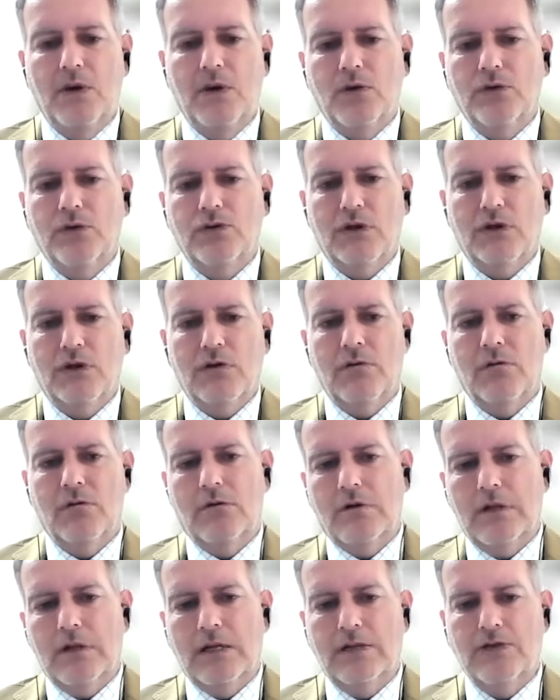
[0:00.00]
But also,
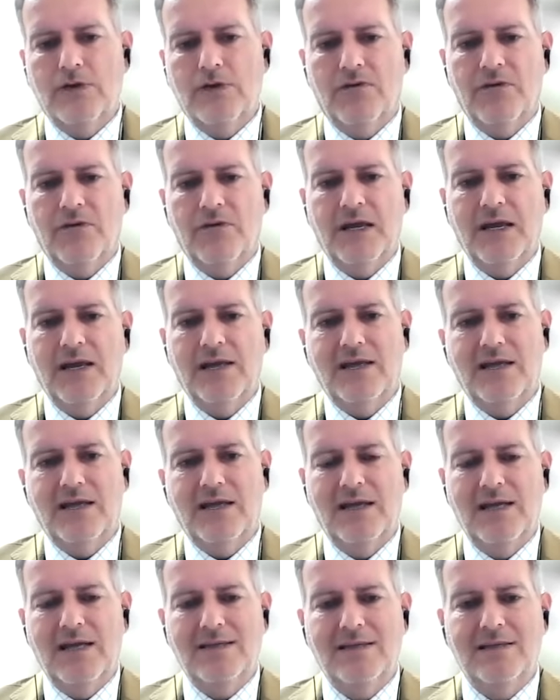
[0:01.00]
let's not forget he
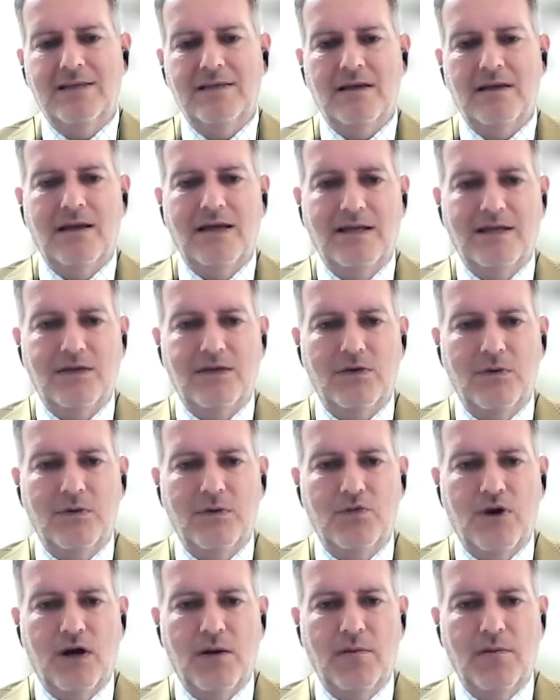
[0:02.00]
is an interim
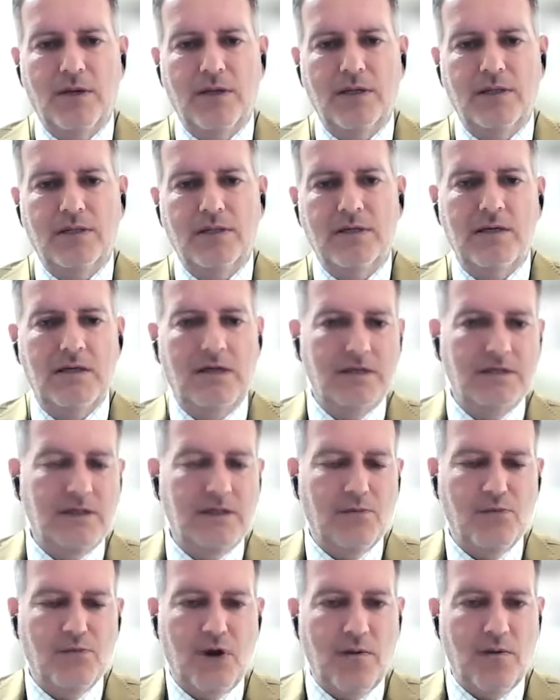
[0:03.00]
prime minister. He is
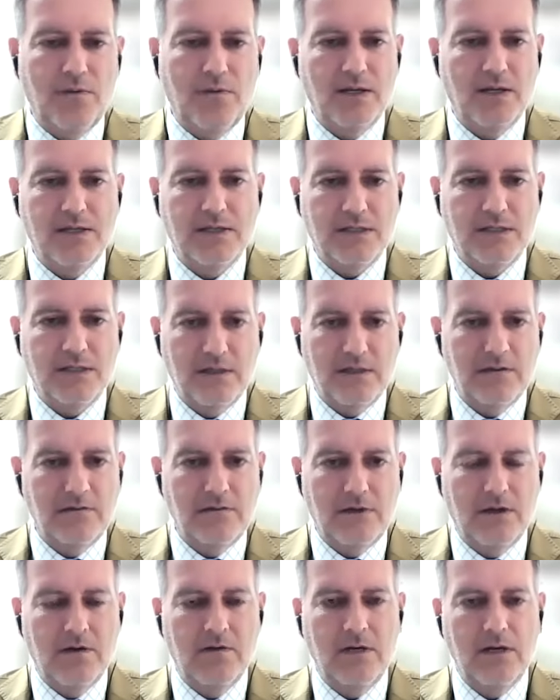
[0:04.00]
a prime minister,
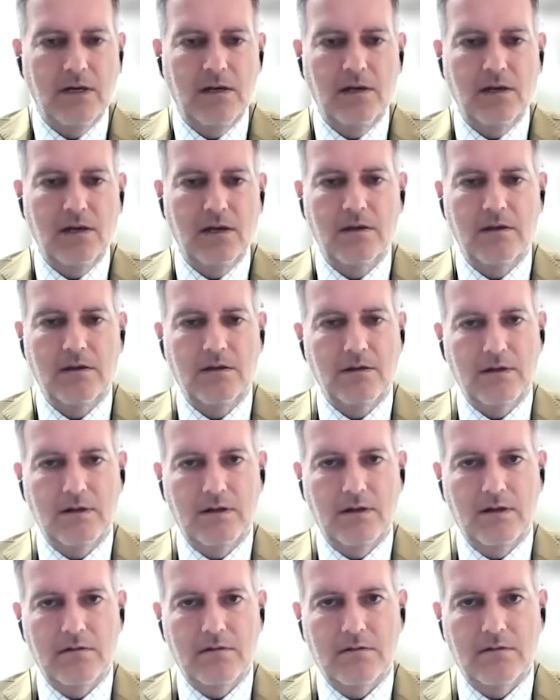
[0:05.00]
you know, in in
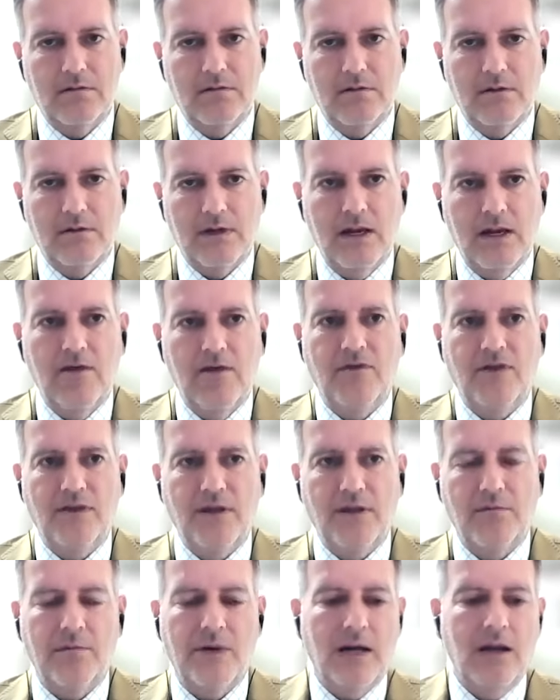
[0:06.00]
in, in
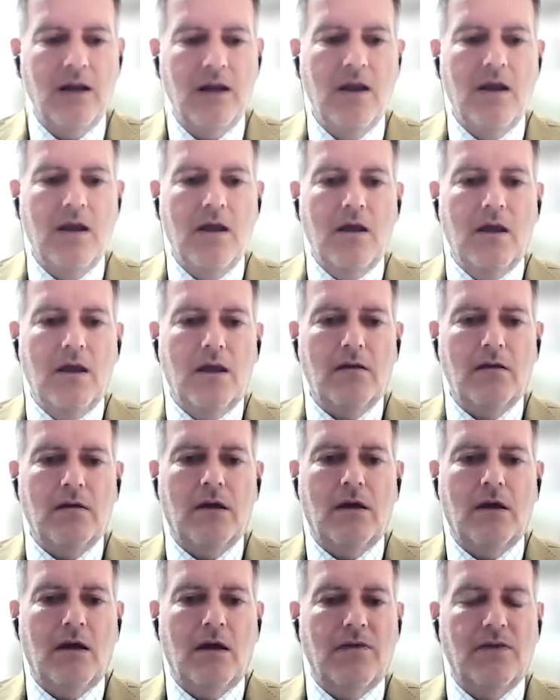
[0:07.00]
everything. But
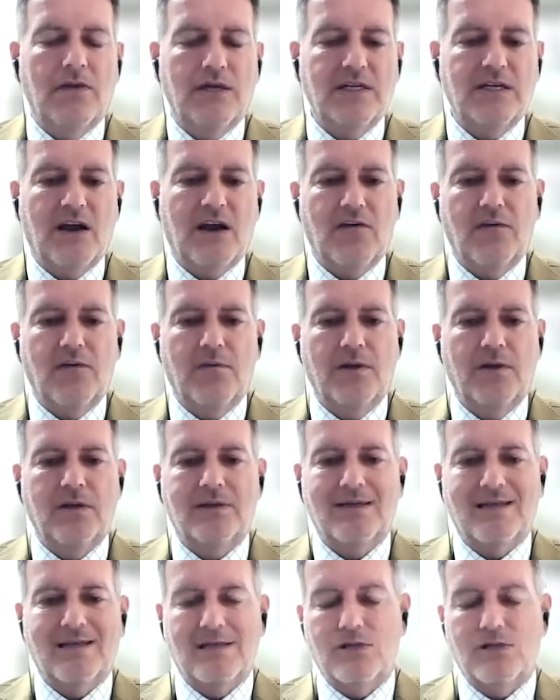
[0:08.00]
uh, this
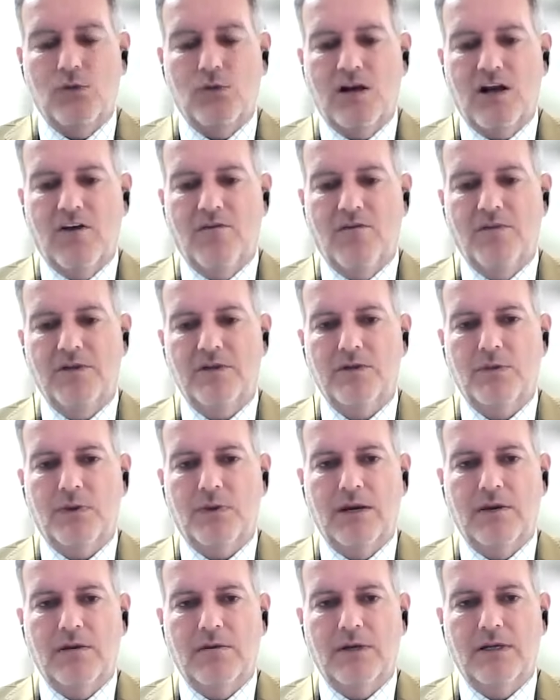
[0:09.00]
government, as all governments,
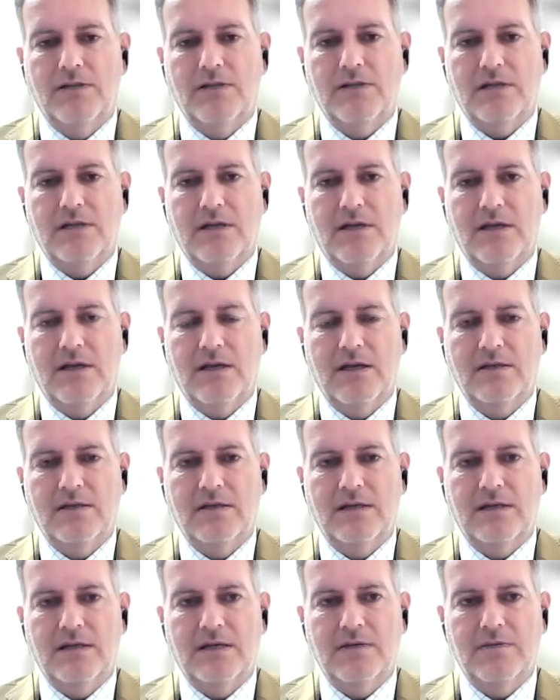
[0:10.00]
when once the
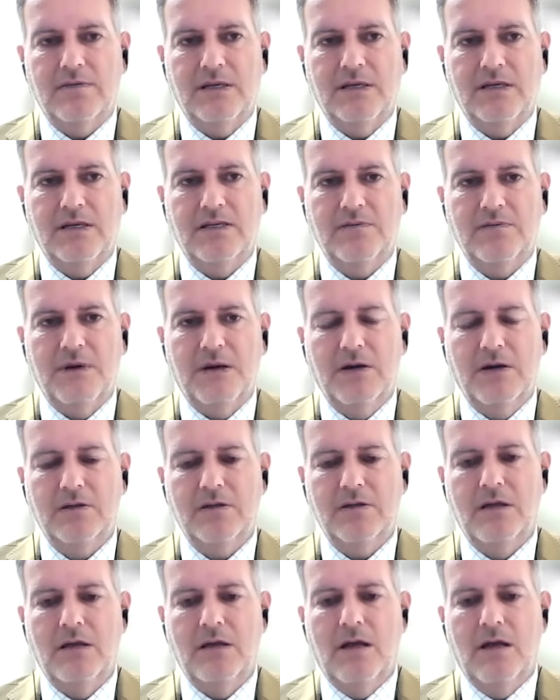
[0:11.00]
Knesset has been
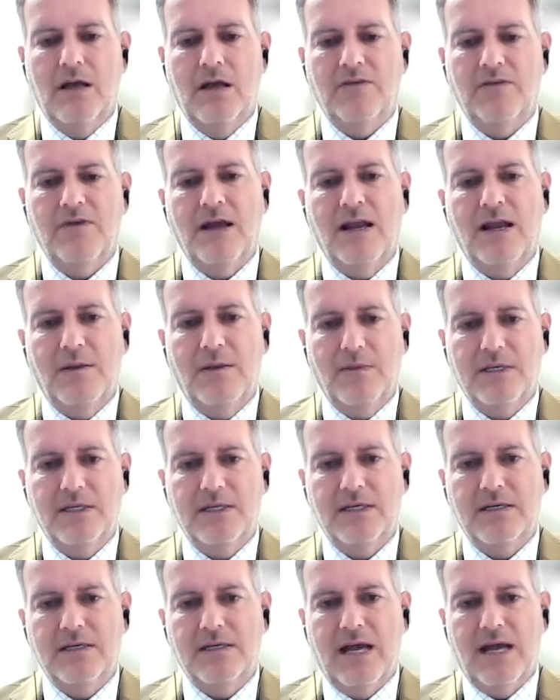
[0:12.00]
dispersed, is very
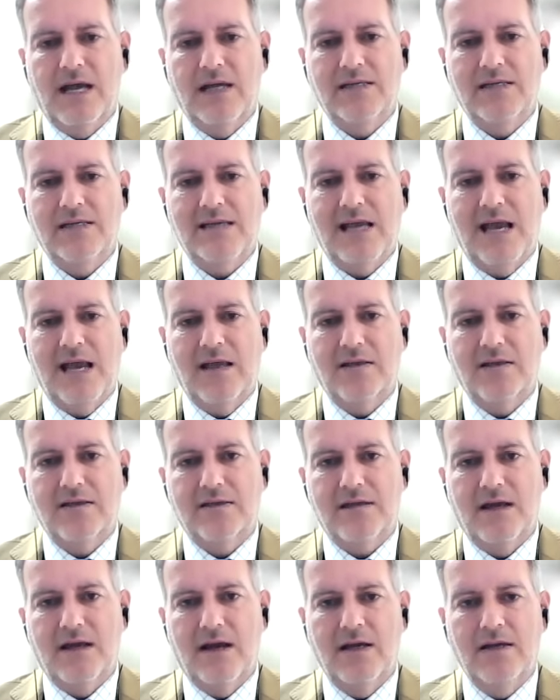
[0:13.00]
limited. It has its hands
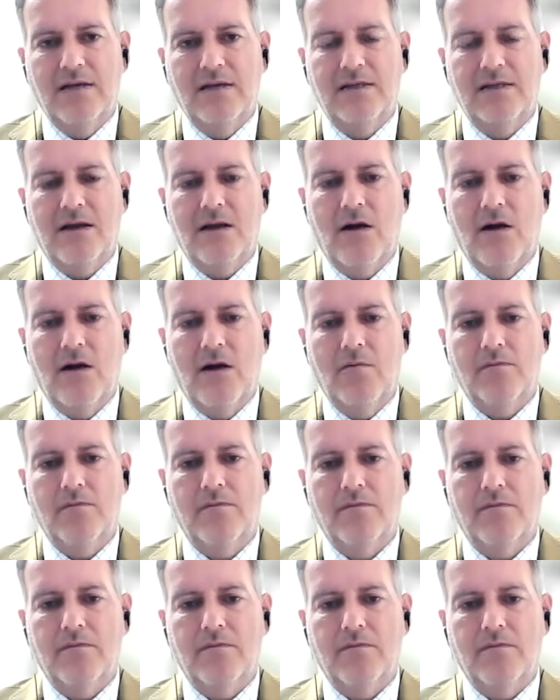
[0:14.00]
tied. It can't